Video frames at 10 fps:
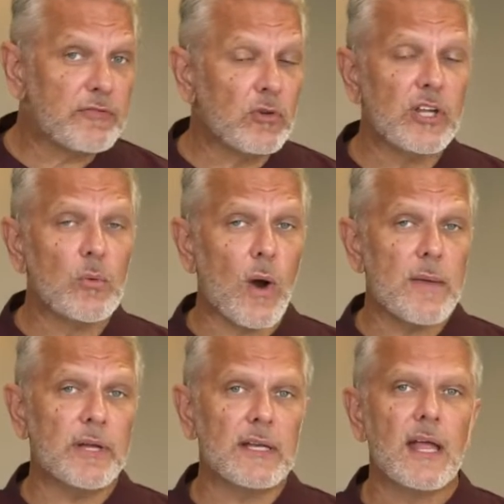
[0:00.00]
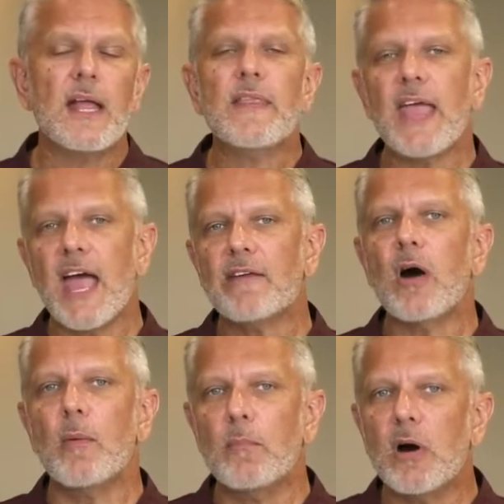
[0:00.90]
fully ripened, they have
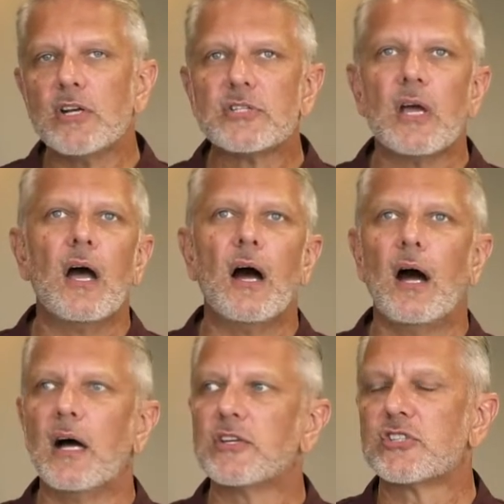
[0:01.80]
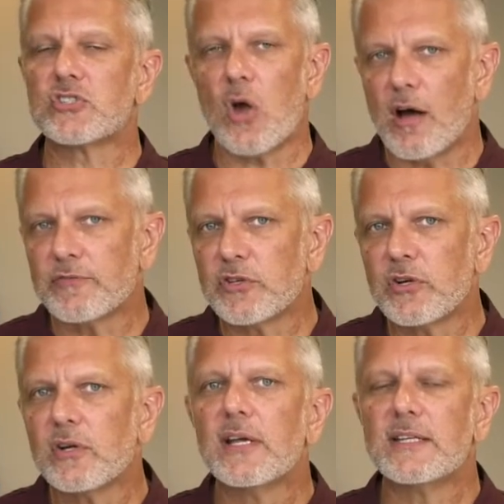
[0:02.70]
a much
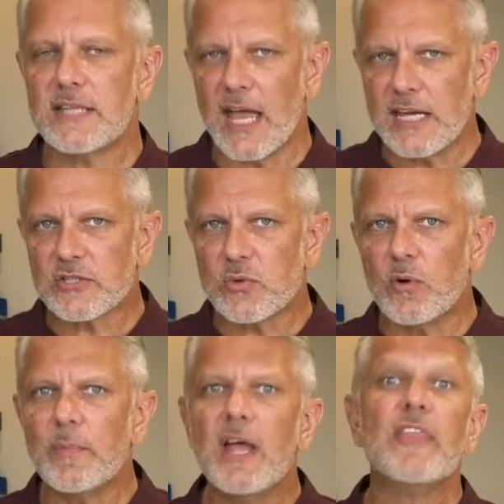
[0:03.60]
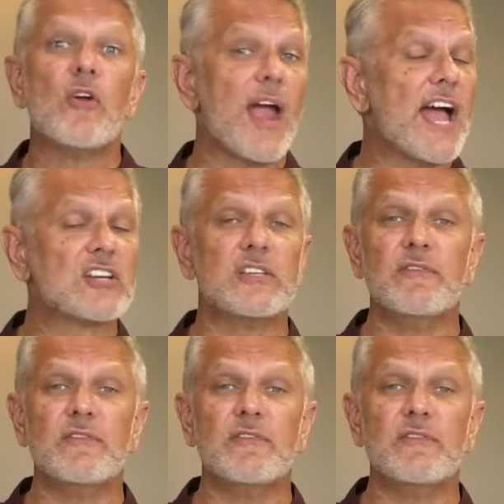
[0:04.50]
softer taste to them. They're actually